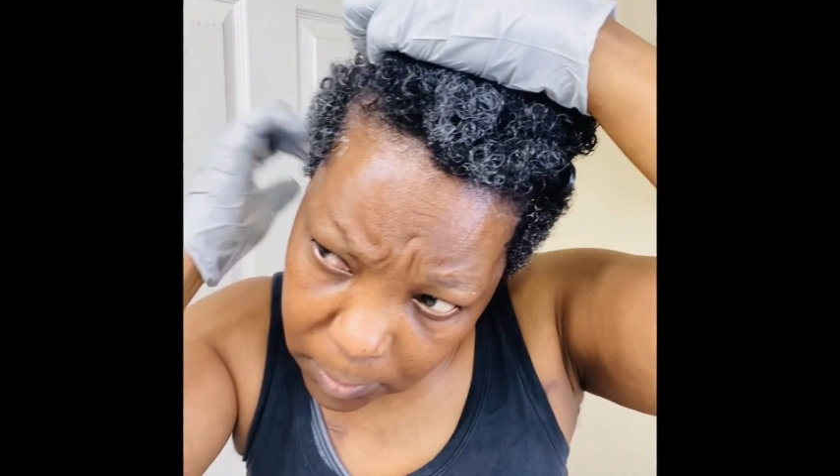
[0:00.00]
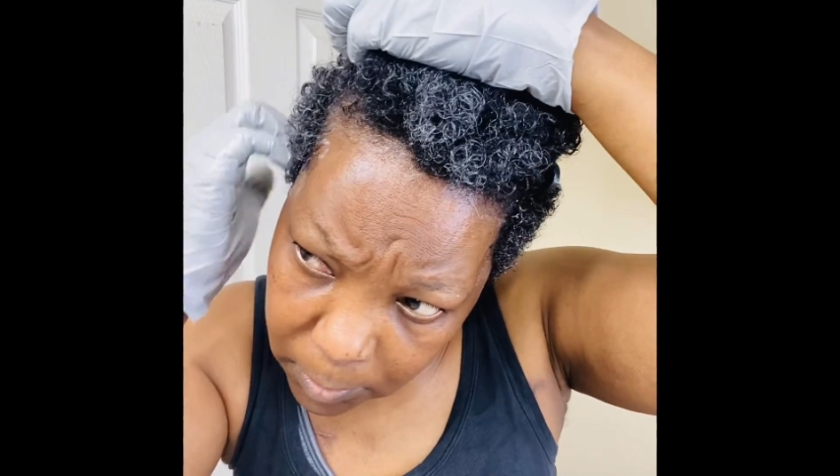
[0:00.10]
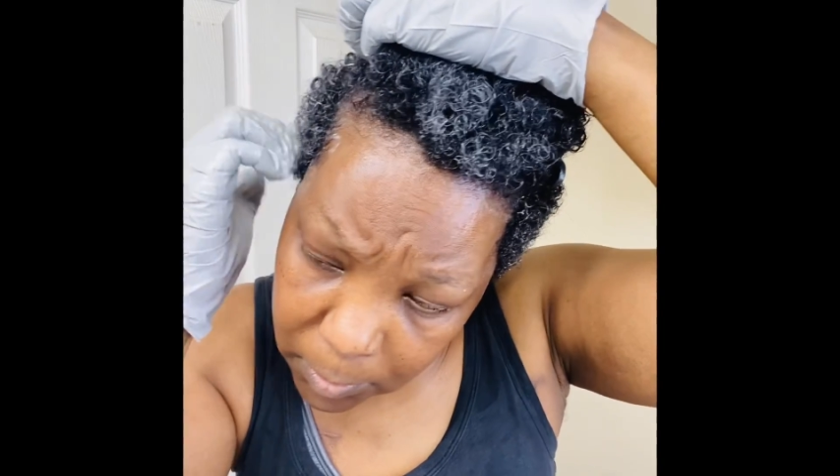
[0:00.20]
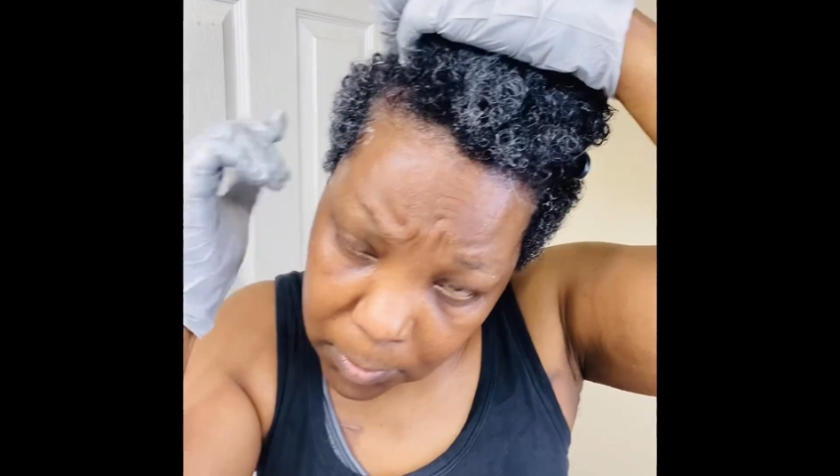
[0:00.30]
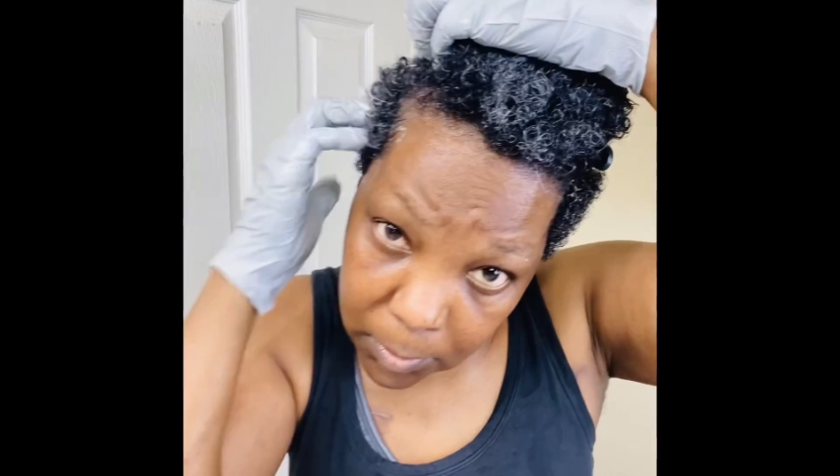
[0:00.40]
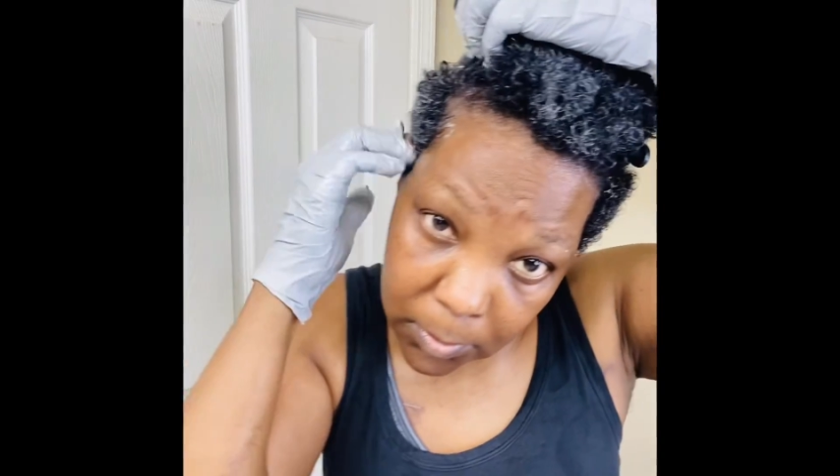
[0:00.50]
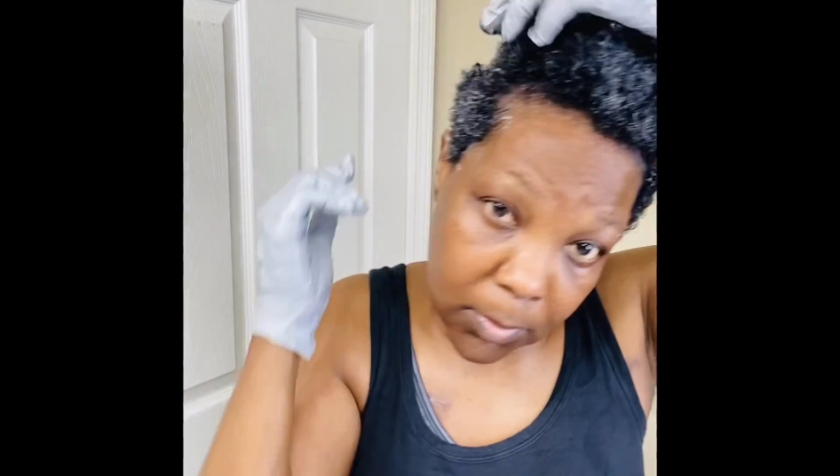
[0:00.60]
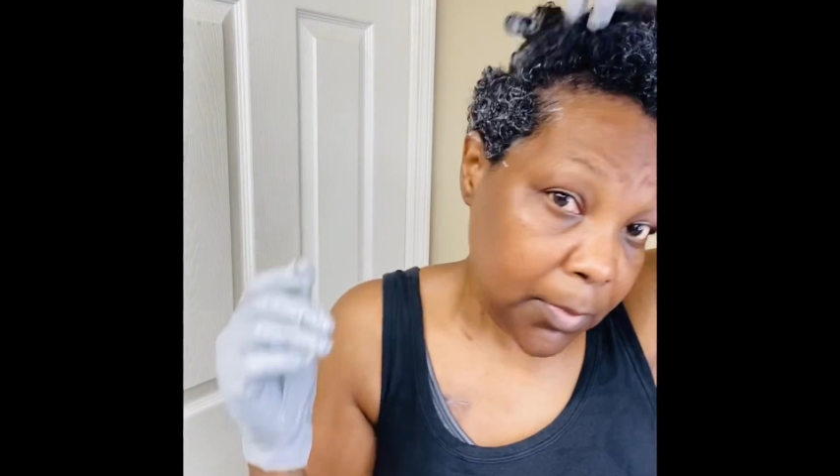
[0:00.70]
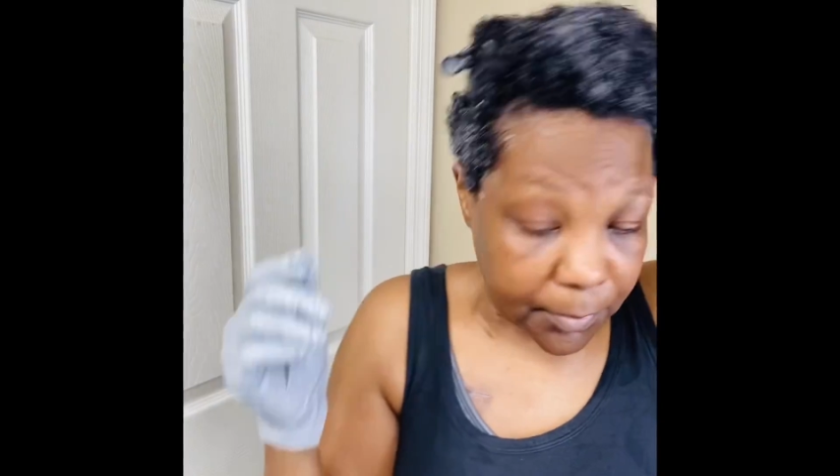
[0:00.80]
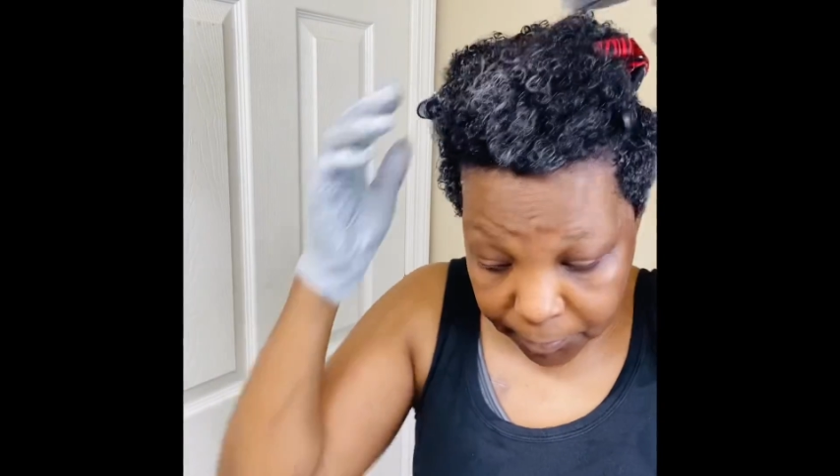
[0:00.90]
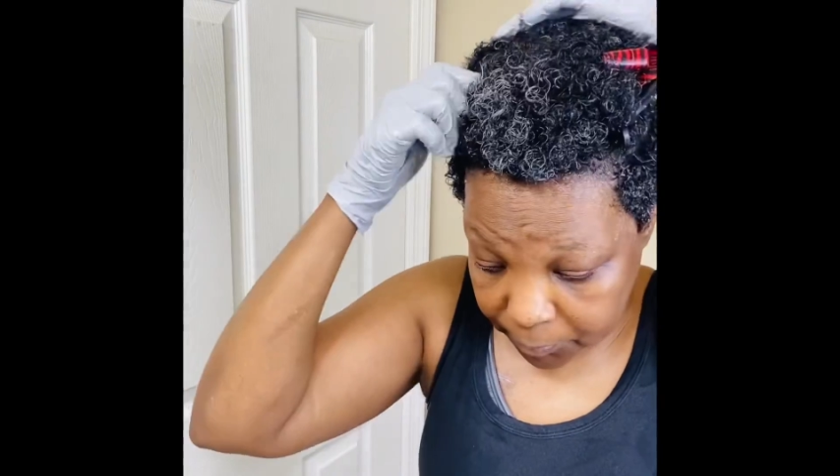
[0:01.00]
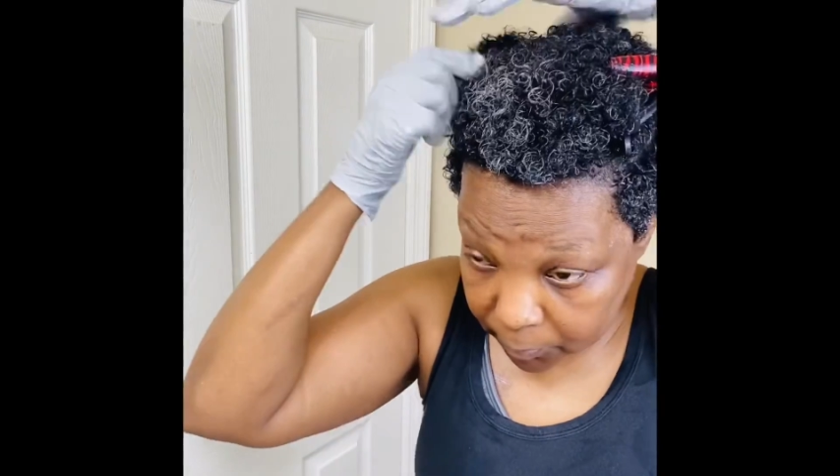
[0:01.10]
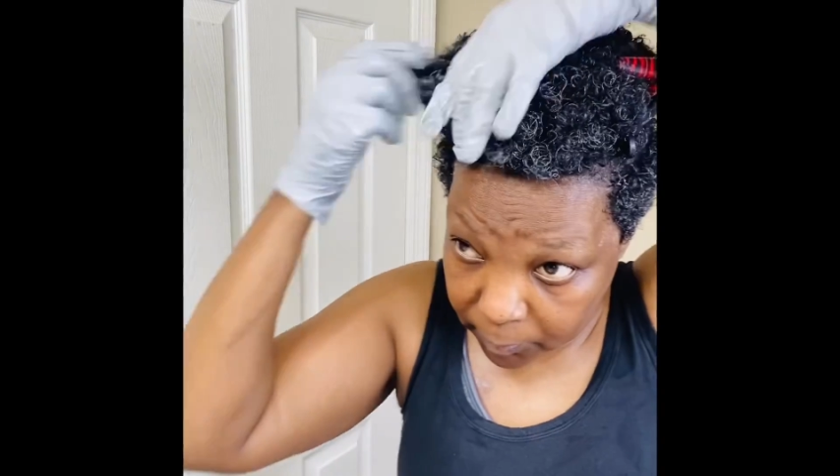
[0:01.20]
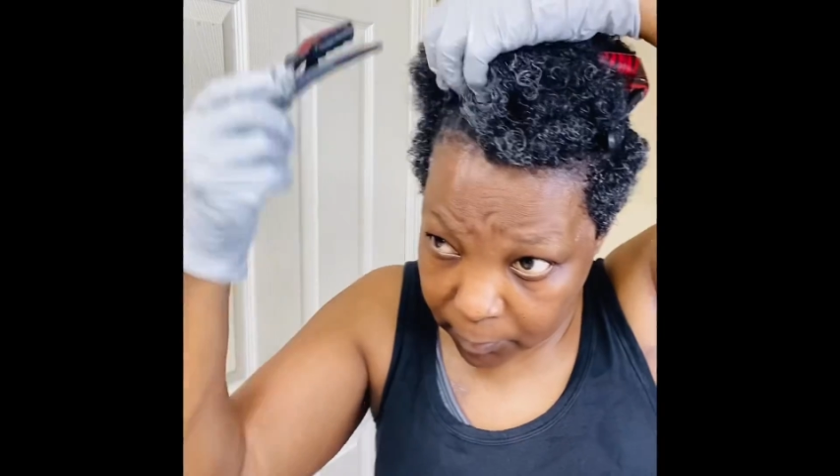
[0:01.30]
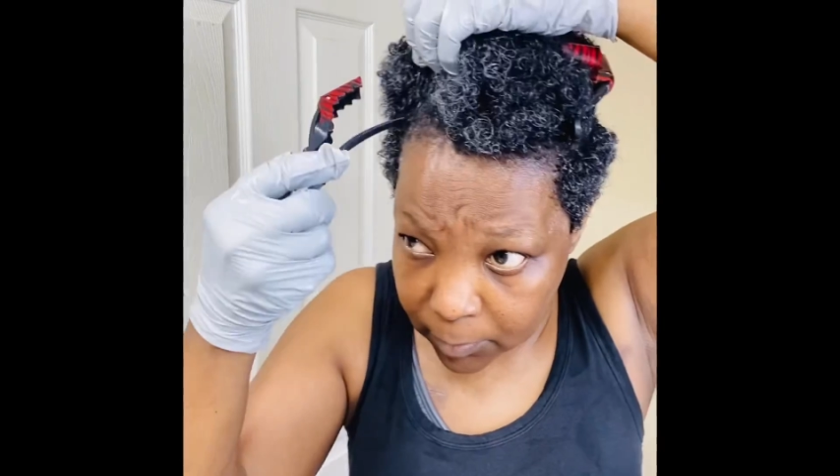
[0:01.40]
but a lot of times